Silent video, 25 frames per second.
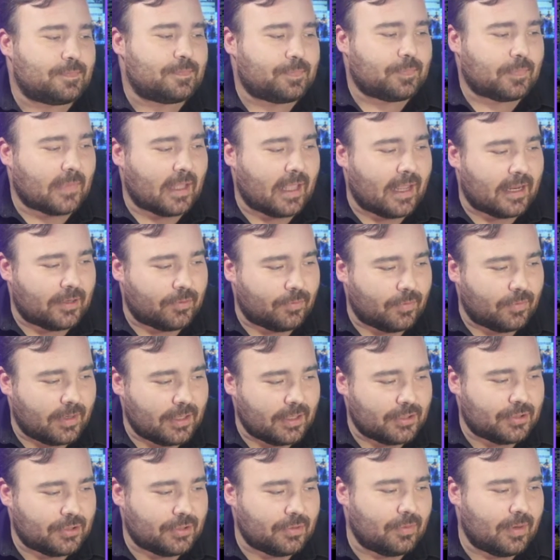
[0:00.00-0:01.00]
and to
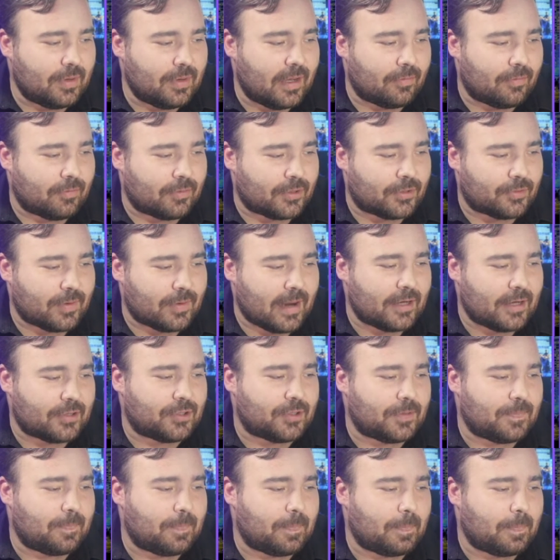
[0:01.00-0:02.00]
issue a
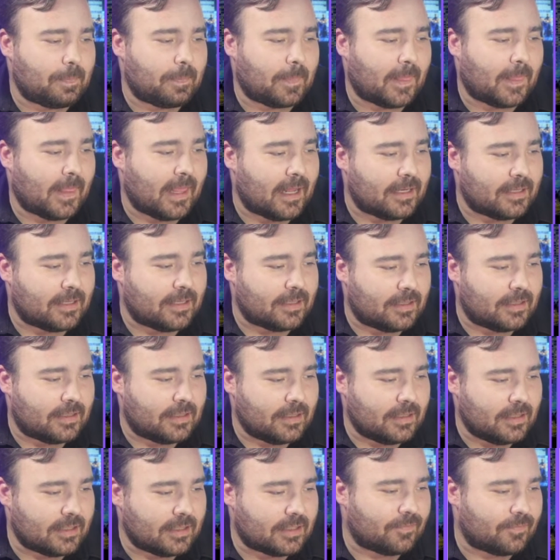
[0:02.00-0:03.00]
retraction and
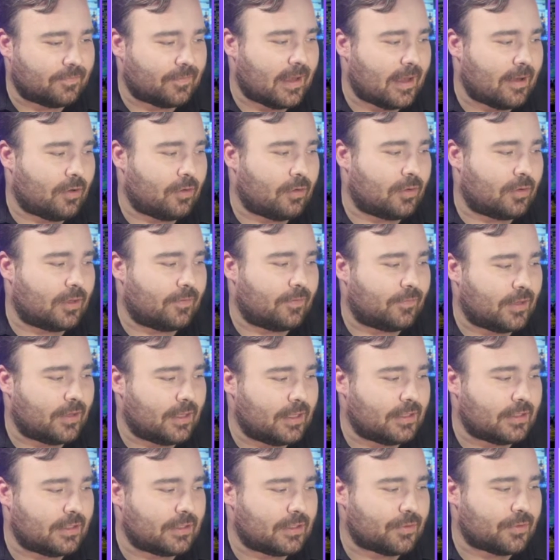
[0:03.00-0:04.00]
disavowal of
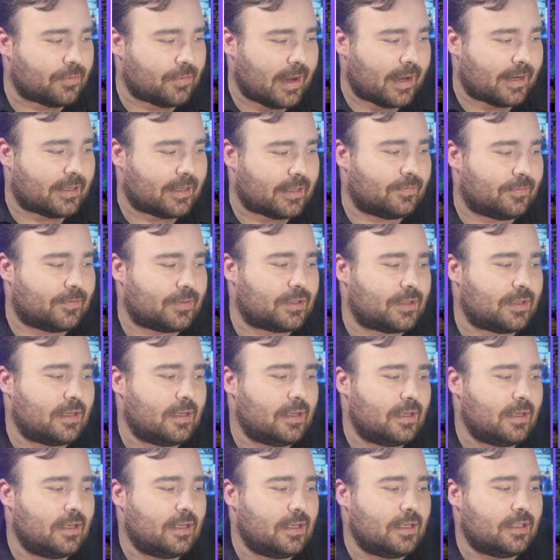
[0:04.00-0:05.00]
his directives
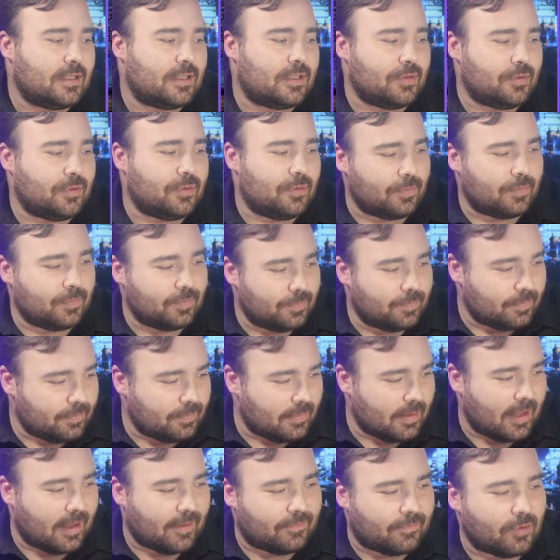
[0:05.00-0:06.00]
to
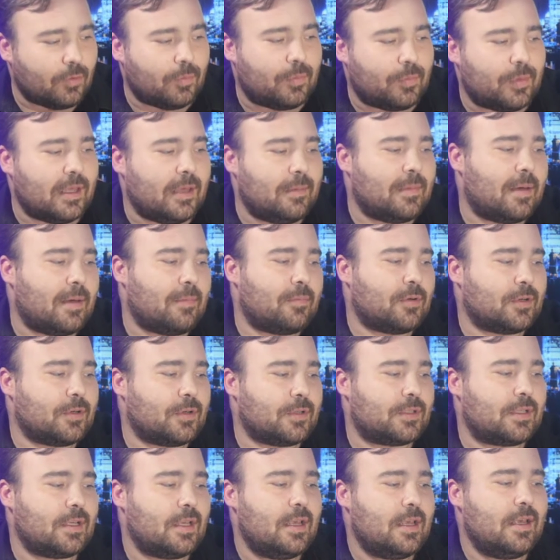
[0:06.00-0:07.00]
FOP
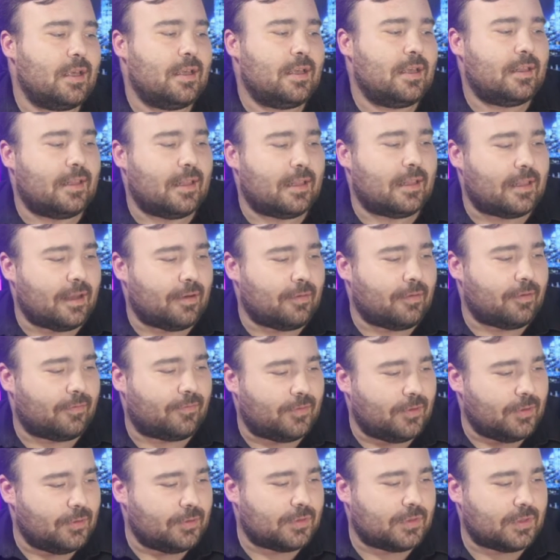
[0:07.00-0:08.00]
members that they
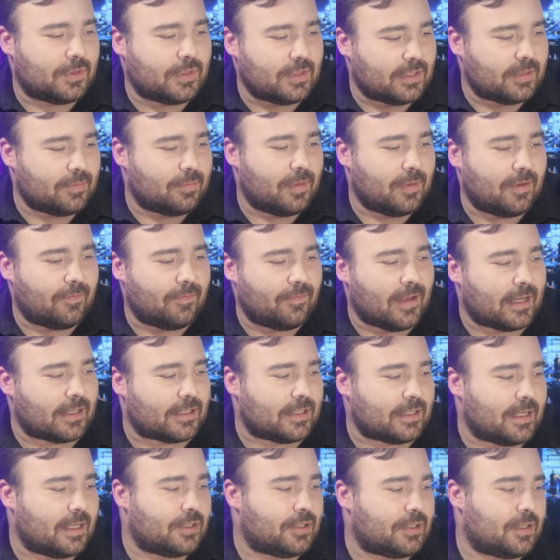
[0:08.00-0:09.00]
refuse to submit
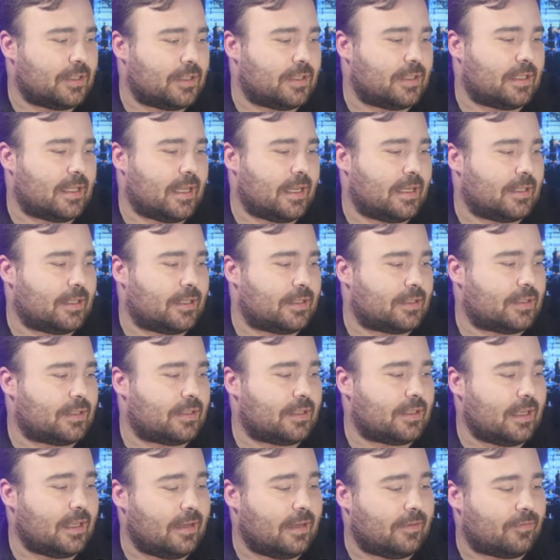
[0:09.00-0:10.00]
vaccination
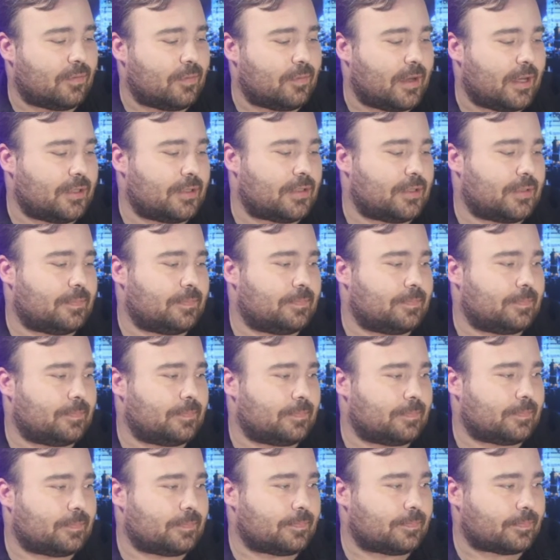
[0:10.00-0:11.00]
status information.
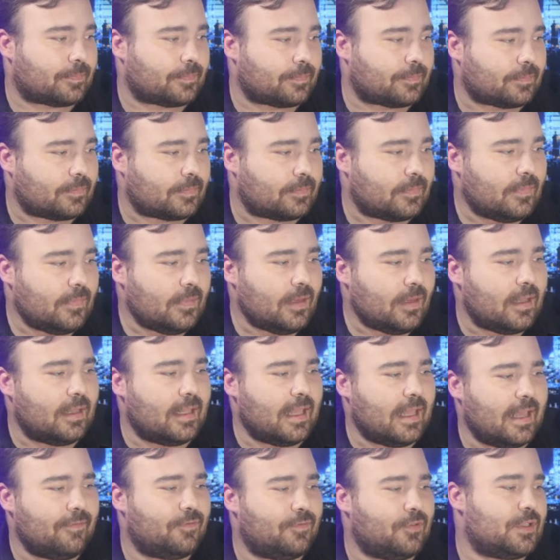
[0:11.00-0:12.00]

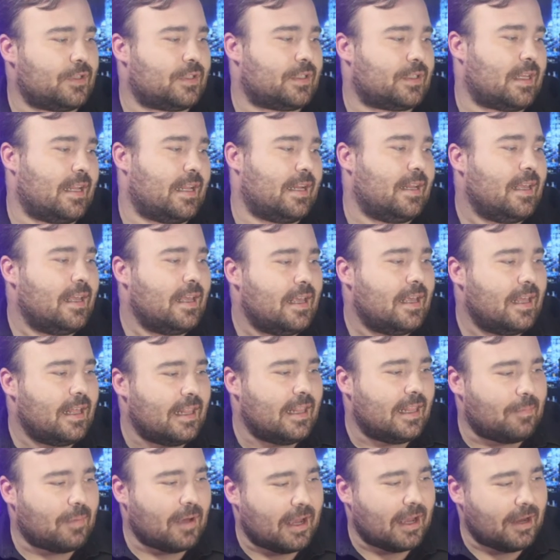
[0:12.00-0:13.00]
Lightfoot said
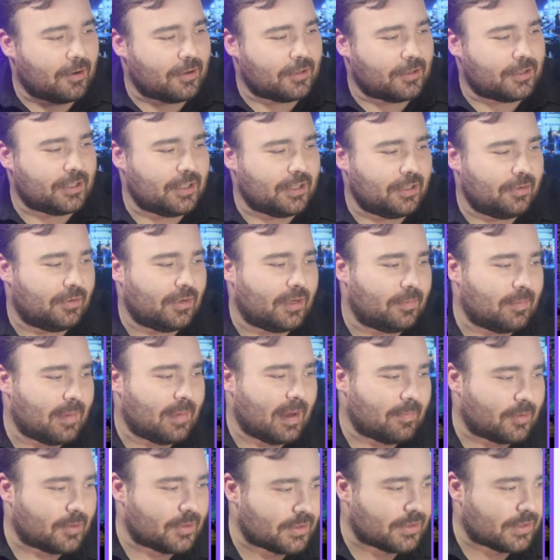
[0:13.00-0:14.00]
that by urging union
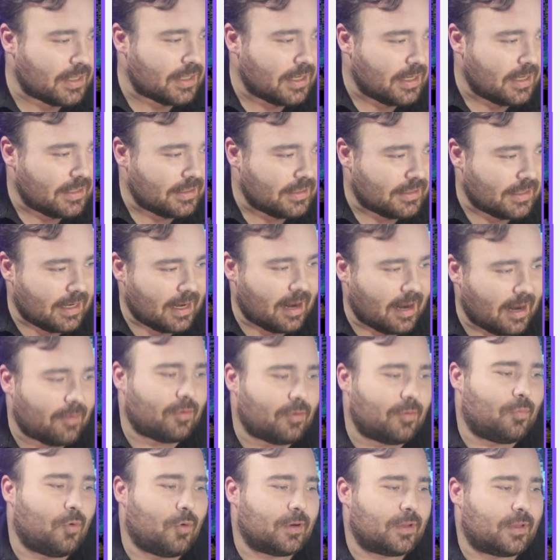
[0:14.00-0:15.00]
members to not
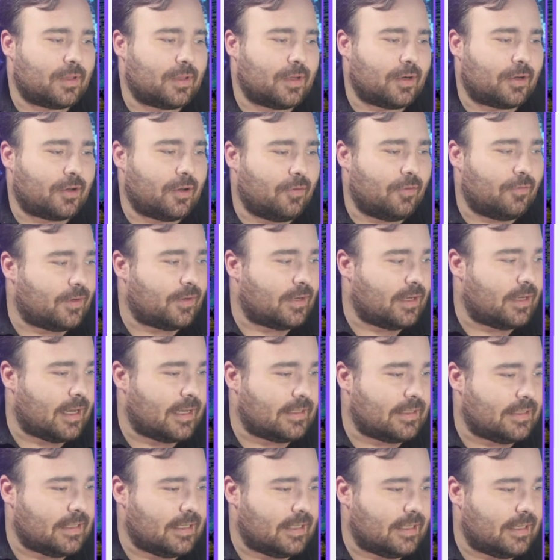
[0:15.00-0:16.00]
report their
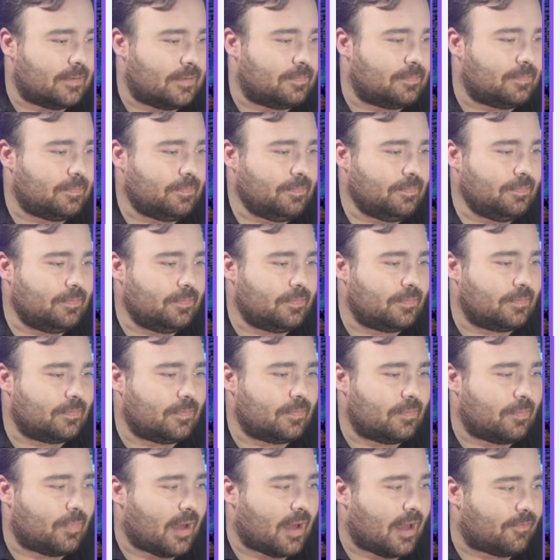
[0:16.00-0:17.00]
COVID-19
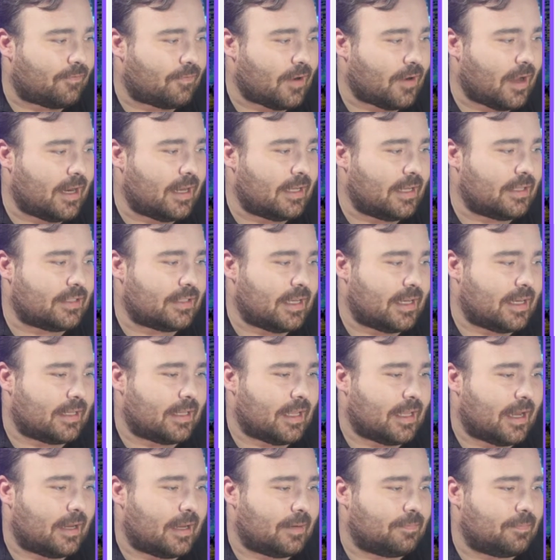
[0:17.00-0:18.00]
by Friday's
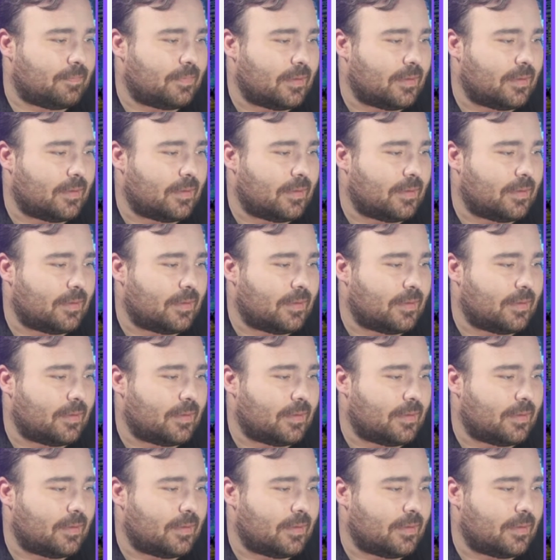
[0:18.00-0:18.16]
deadline,